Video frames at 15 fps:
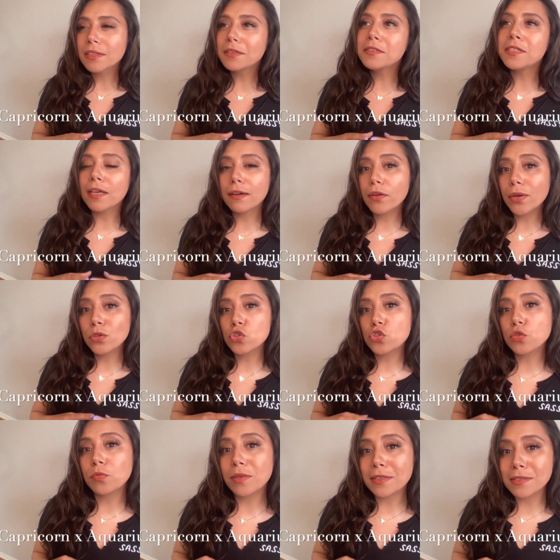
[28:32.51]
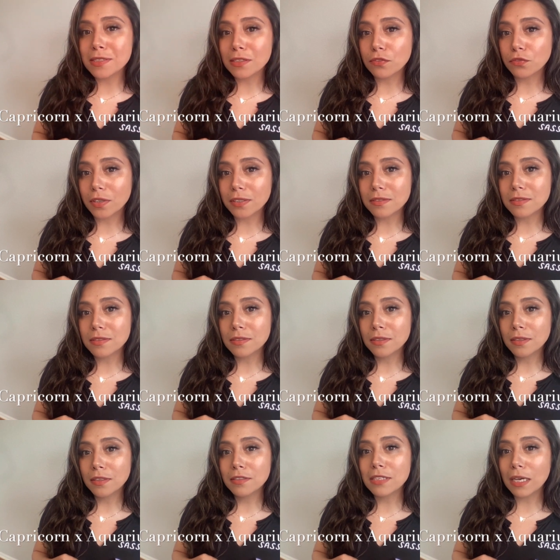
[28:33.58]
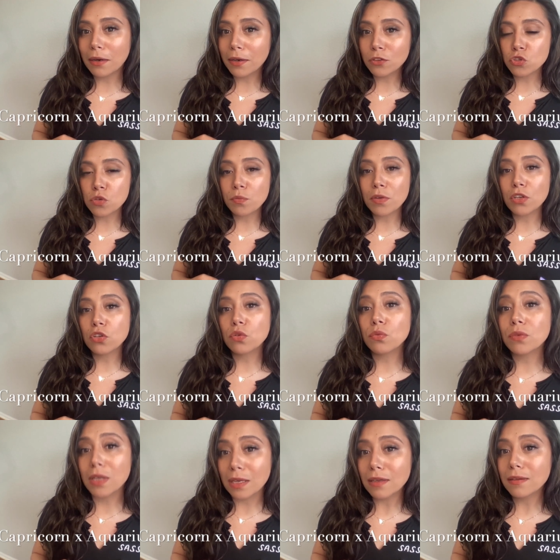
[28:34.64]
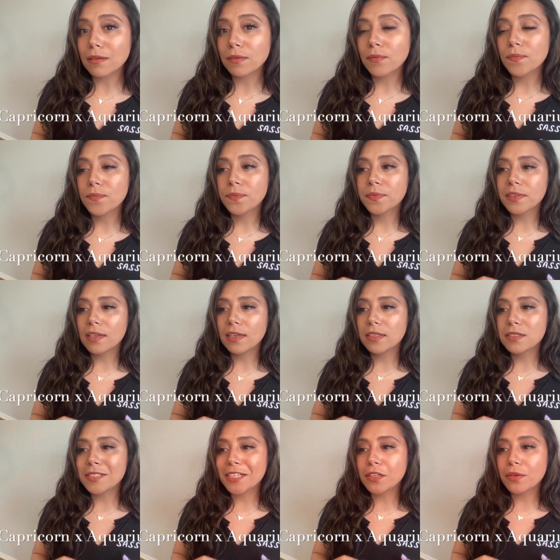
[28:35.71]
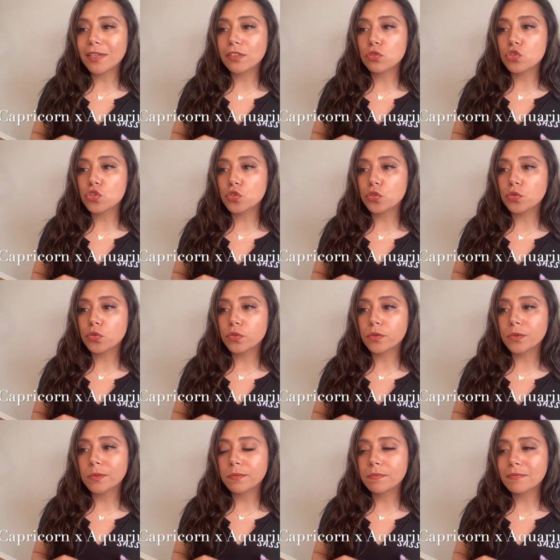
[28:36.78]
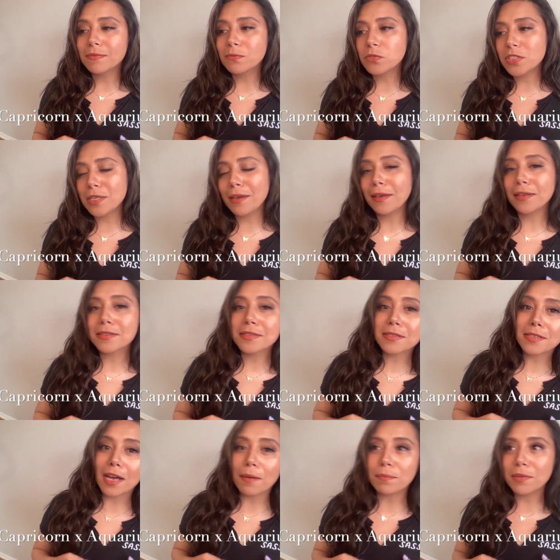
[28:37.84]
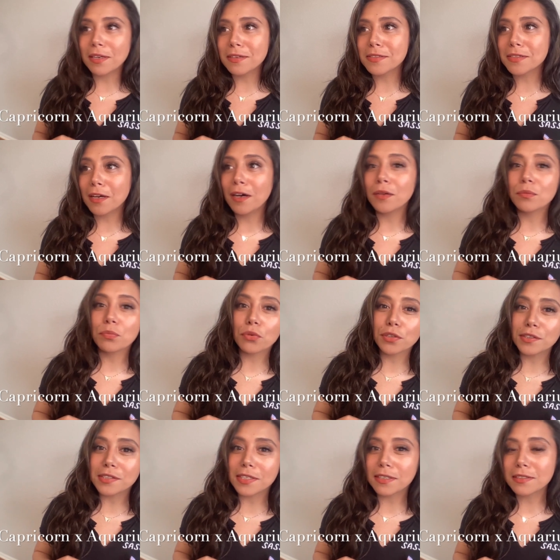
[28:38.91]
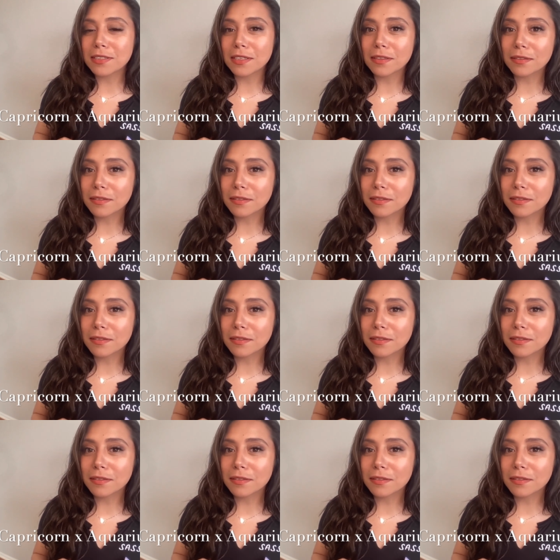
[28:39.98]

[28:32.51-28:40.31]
daring to be different, daring to be unique, daring to take a step that is unpredicted